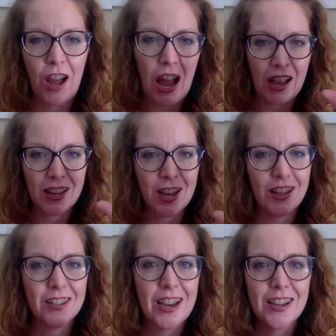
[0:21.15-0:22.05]
eye
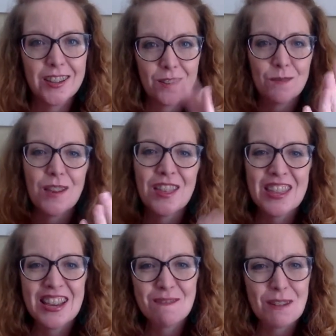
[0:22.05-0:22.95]
contact with
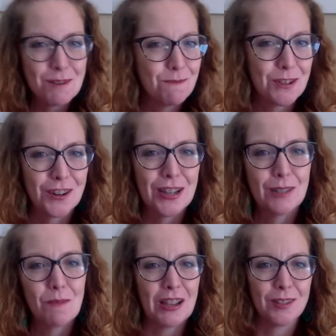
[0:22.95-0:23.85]
my computer
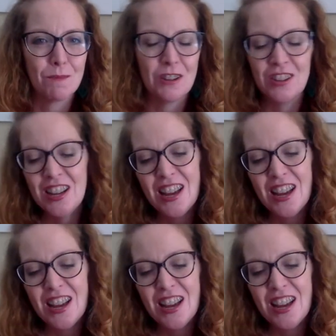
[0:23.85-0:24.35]
as possible.